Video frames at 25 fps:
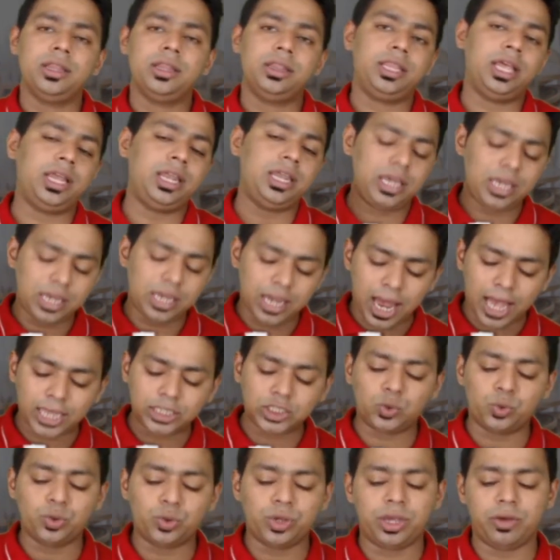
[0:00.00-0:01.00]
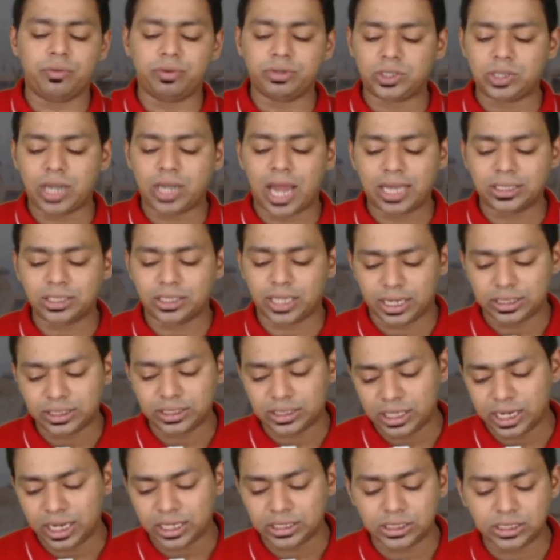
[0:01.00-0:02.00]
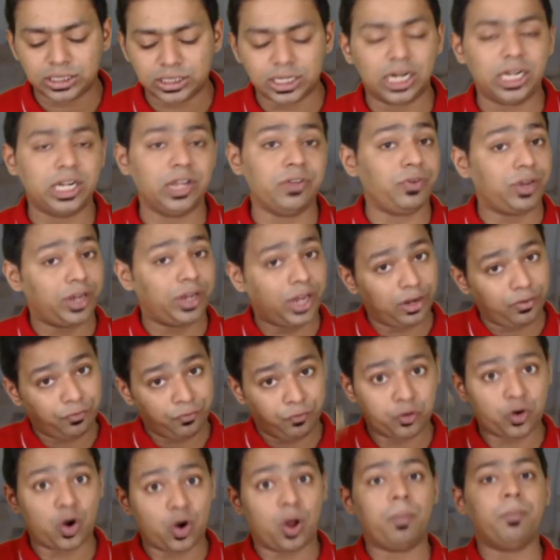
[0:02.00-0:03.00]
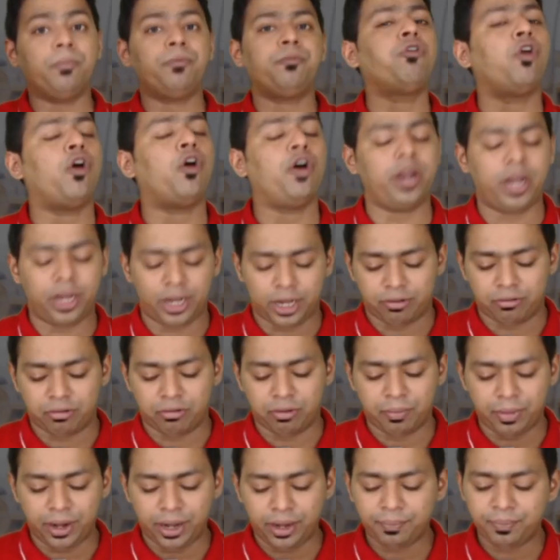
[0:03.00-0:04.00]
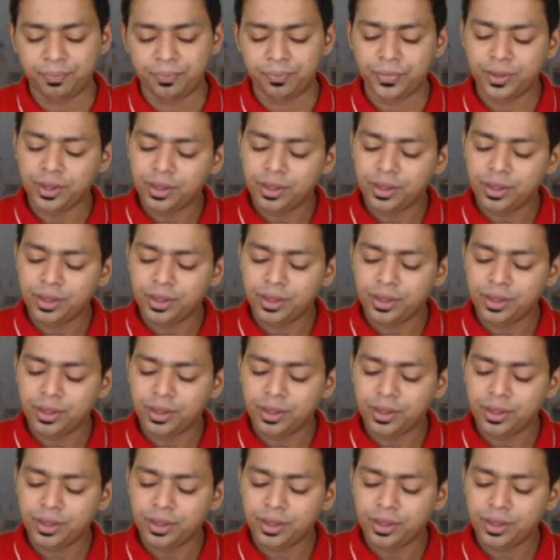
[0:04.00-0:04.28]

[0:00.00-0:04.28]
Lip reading: then he has to give us tax residency certificate from foreign government.